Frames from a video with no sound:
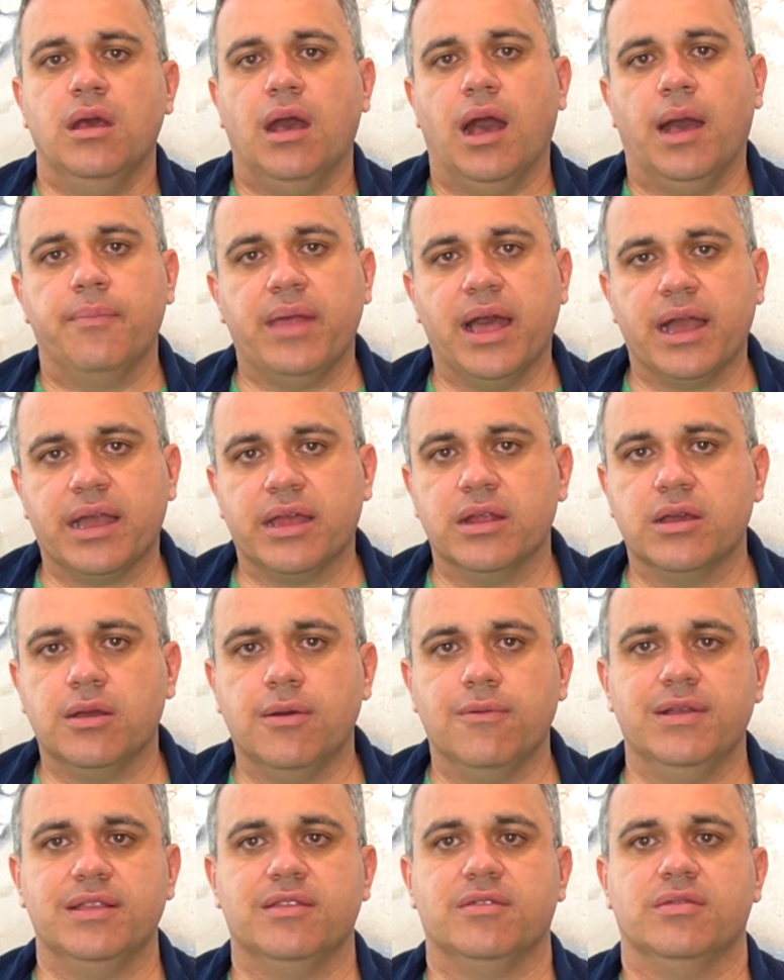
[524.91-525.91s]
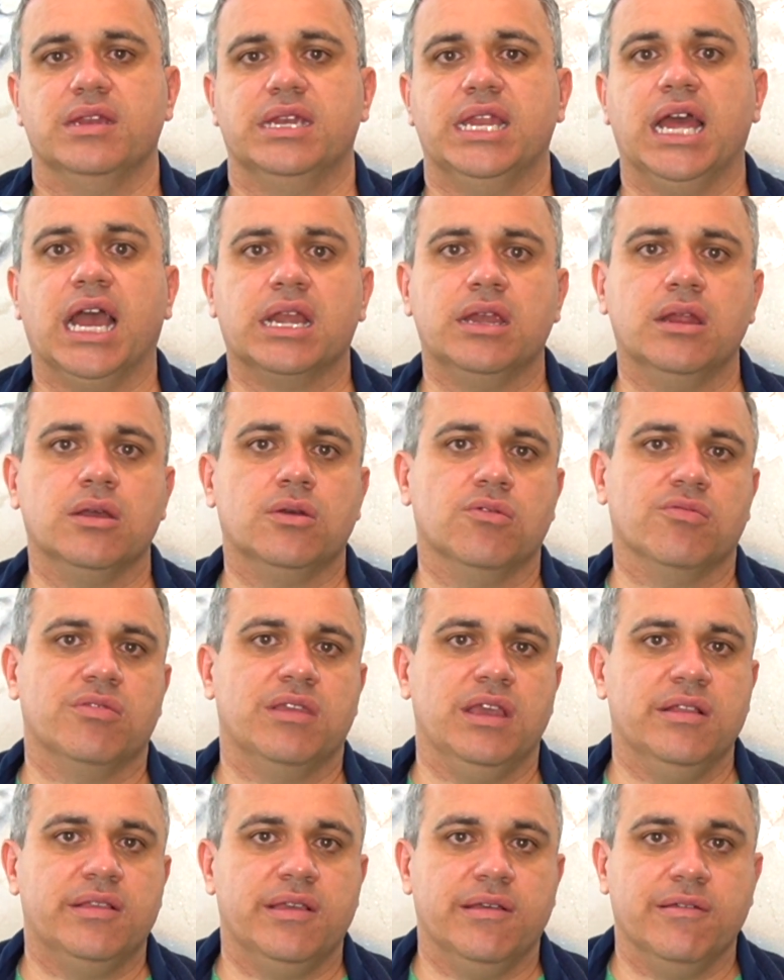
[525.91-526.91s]
I'm not going to go into the technical
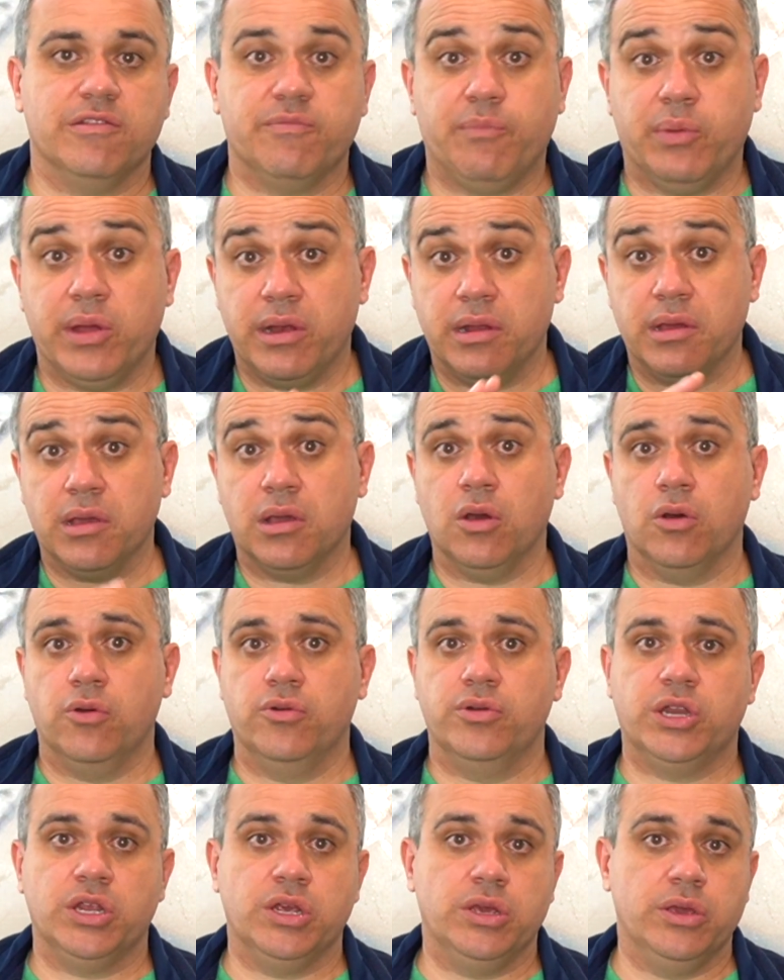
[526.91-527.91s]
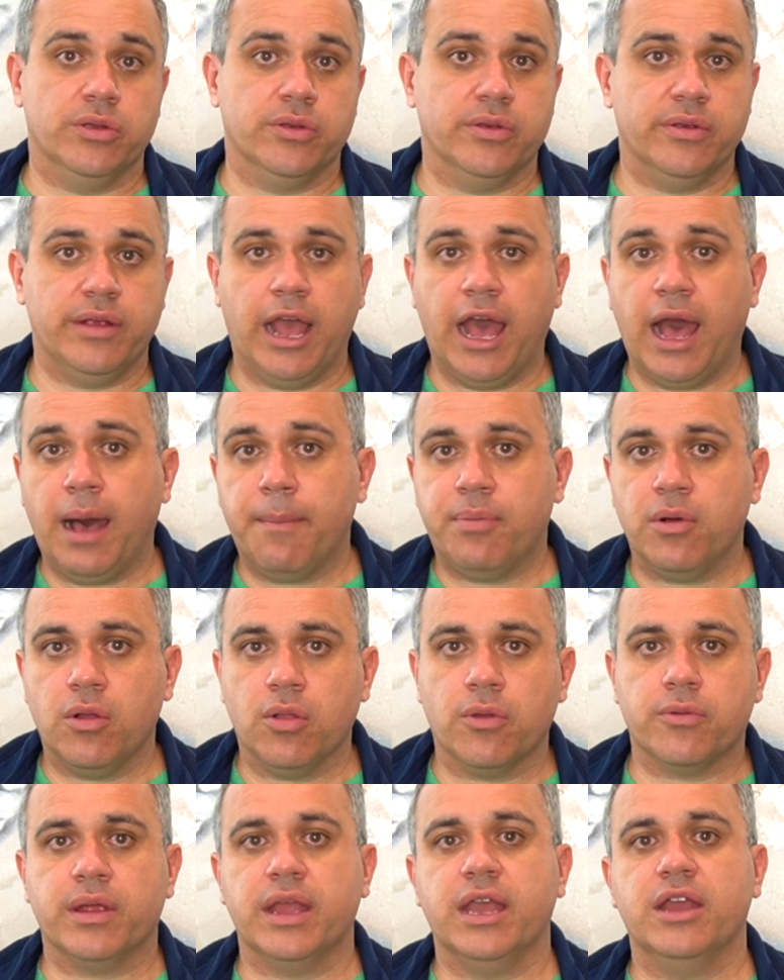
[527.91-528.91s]
details, but go to your Apple
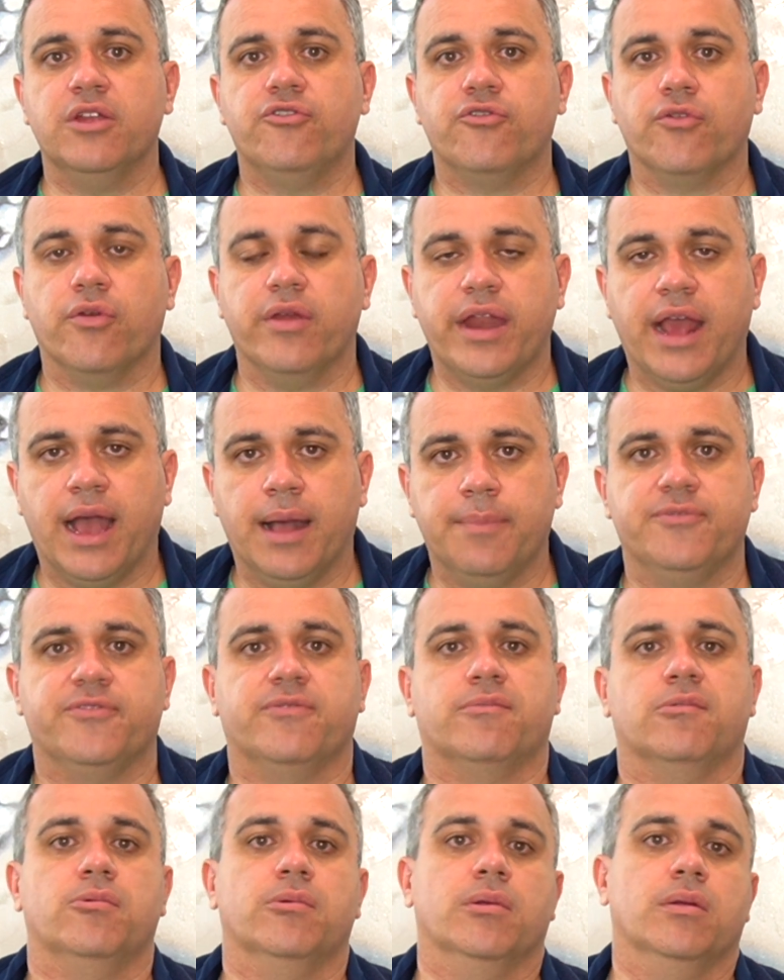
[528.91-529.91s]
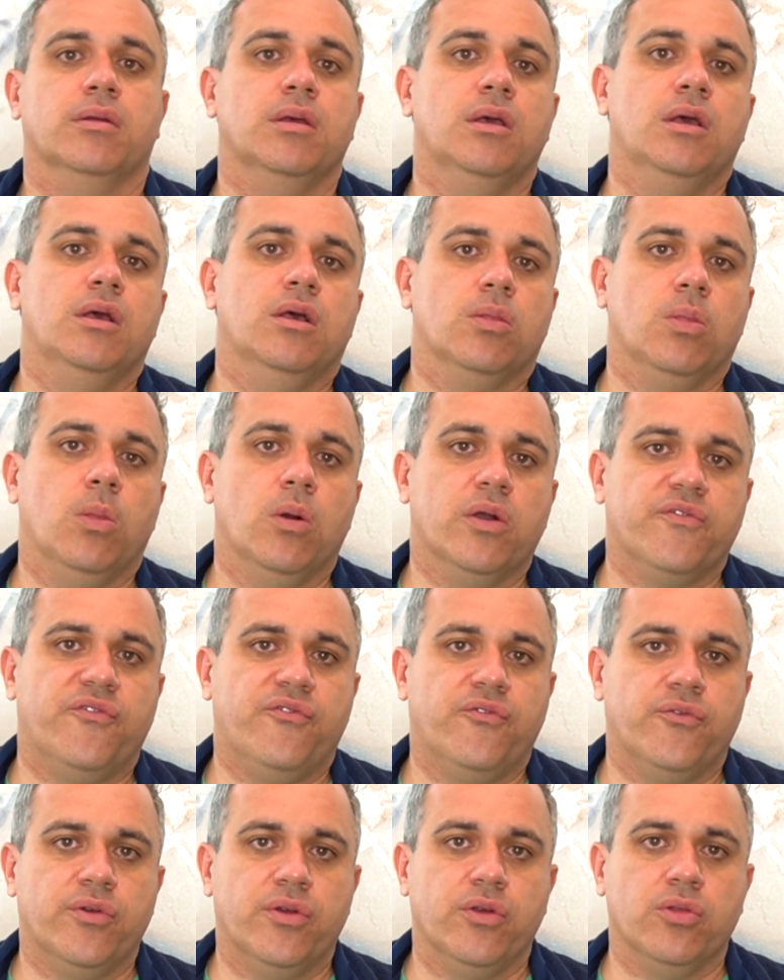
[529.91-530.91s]
or Android app store, look
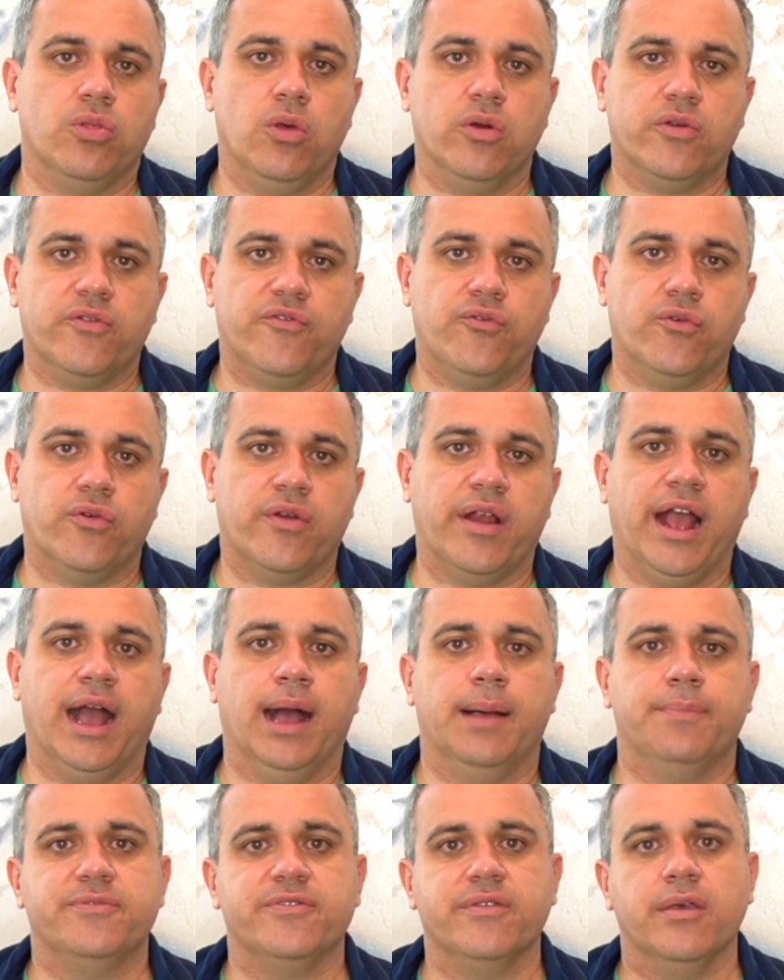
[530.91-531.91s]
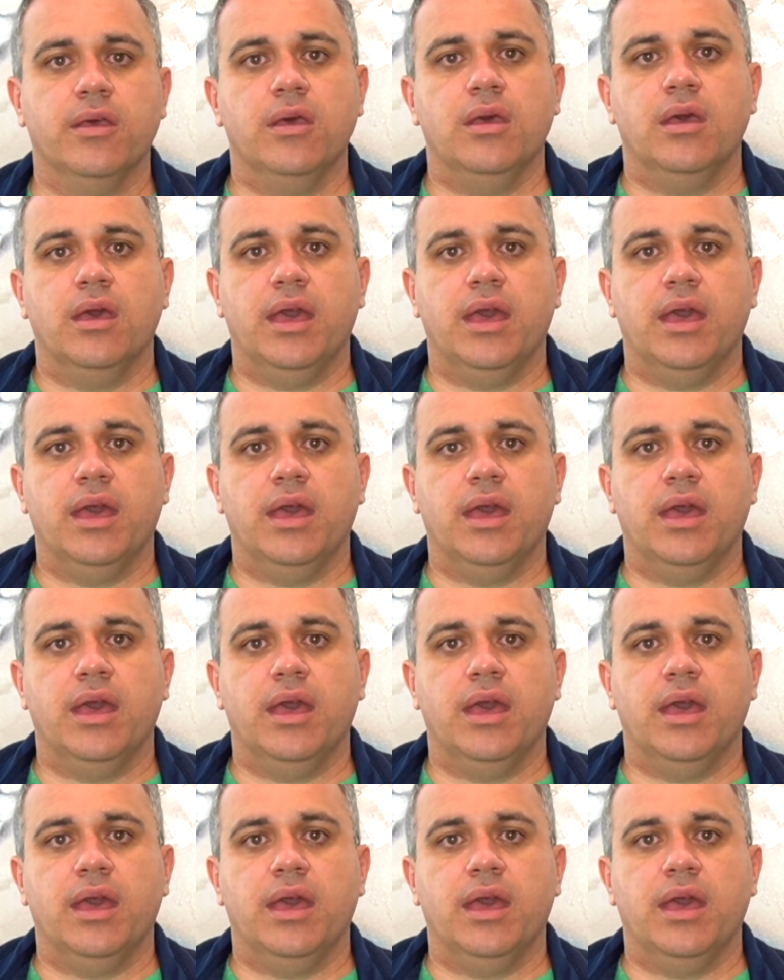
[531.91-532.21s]
for apps,